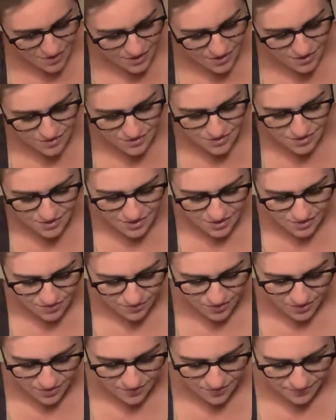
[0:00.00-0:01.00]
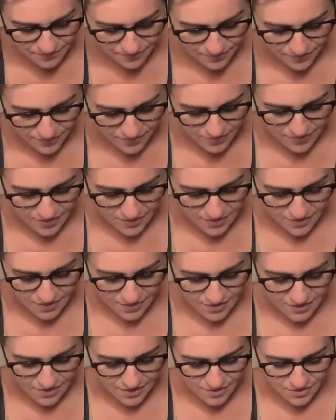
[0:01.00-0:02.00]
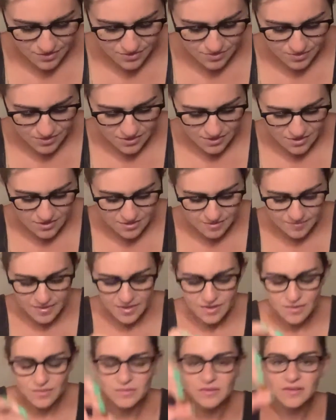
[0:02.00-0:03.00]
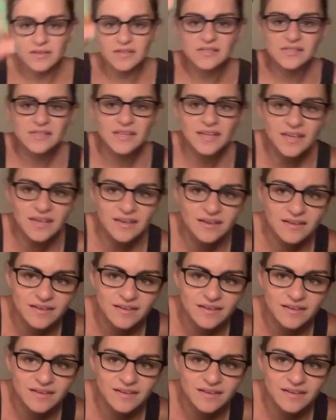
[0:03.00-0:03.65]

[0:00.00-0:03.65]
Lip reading: Here's another one. Here's what the tomato looks like.